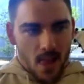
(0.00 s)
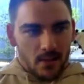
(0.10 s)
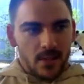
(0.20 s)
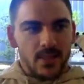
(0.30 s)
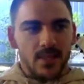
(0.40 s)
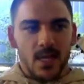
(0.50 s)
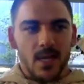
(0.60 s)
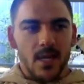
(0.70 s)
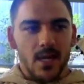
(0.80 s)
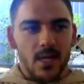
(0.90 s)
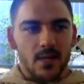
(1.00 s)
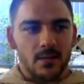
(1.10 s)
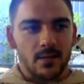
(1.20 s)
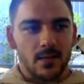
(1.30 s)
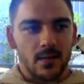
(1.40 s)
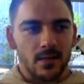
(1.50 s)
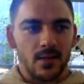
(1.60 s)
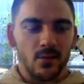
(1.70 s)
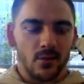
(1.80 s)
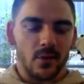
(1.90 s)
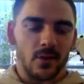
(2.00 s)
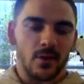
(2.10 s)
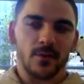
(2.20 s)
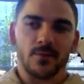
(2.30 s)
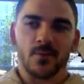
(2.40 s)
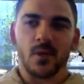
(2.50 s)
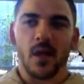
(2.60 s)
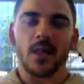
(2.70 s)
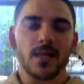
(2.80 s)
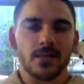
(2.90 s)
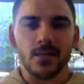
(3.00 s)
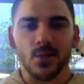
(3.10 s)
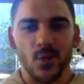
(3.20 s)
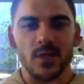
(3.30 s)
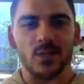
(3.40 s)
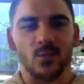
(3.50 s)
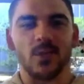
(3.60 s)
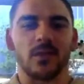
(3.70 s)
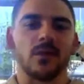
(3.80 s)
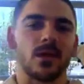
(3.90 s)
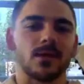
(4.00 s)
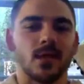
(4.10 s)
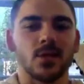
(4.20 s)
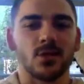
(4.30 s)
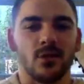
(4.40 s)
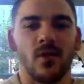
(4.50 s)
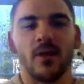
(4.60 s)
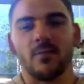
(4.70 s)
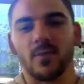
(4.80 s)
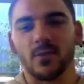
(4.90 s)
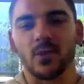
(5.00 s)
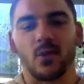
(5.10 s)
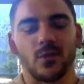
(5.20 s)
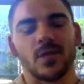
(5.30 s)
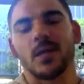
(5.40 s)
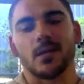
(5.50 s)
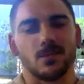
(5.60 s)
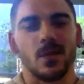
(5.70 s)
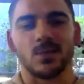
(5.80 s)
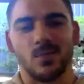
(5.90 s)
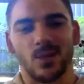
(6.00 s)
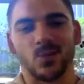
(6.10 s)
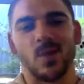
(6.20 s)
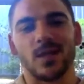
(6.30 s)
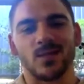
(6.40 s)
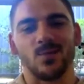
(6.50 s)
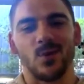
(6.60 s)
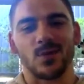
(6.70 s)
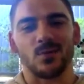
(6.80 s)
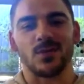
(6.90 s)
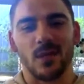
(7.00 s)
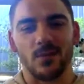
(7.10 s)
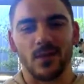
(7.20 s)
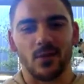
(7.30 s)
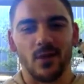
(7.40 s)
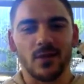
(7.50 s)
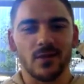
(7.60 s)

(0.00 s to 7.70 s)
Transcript: let's say, I think I'll answer this question with the intention of either building or retaining as much muscle mass as possible type thing, right?